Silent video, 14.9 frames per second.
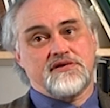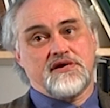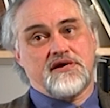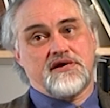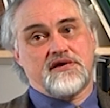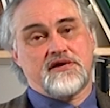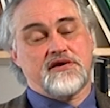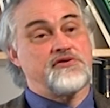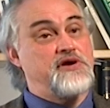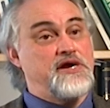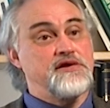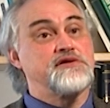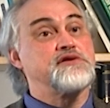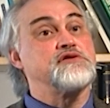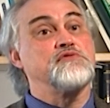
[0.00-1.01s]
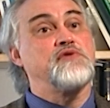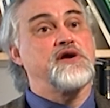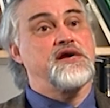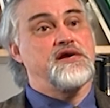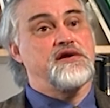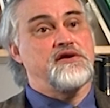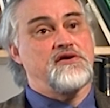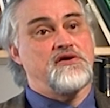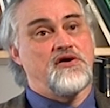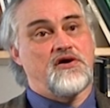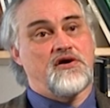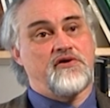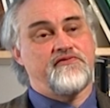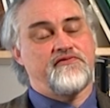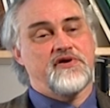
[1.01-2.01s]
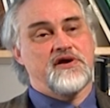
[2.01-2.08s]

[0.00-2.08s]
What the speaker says: an accredited way of